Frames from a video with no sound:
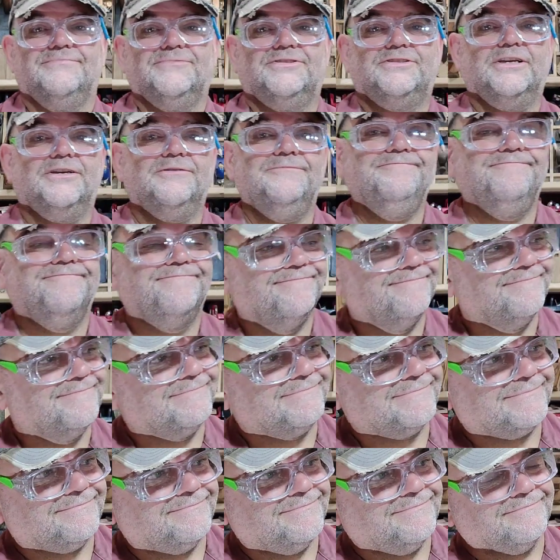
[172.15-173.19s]
So,
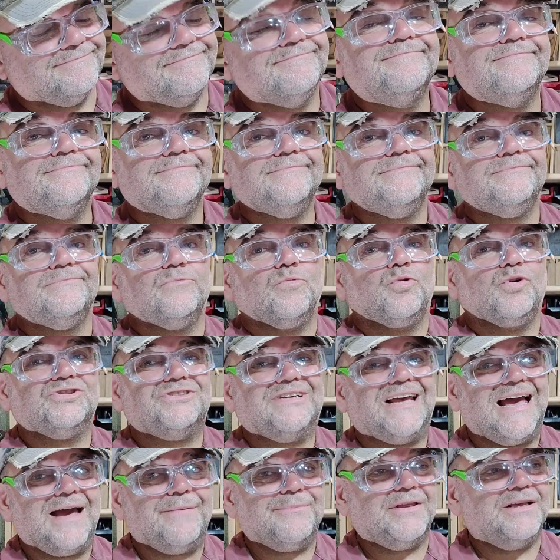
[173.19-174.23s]

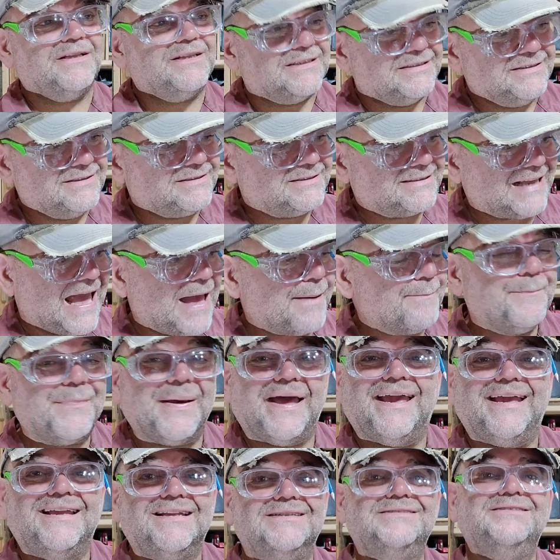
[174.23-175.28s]
What's happening is
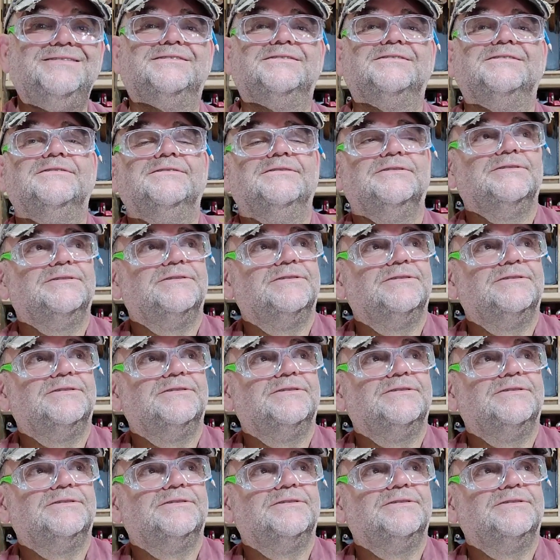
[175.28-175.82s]
campaigners,